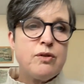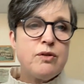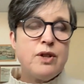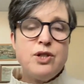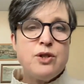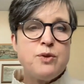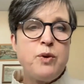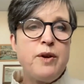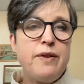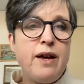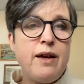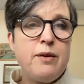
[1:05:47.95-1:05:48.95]
They just
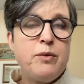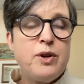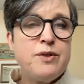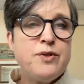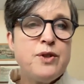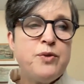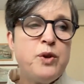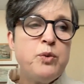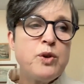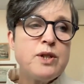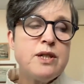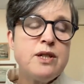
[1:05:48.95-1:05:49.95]
weren't there. Whereas if you
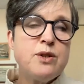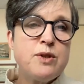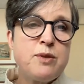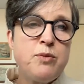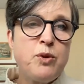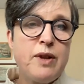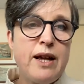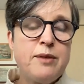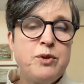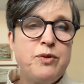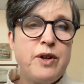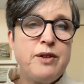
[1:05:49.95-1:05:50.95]
walked into a small
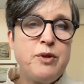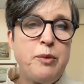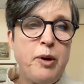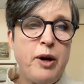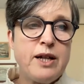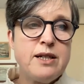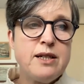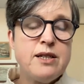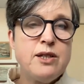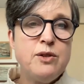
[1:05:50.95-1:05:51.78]
animal veterinary practice,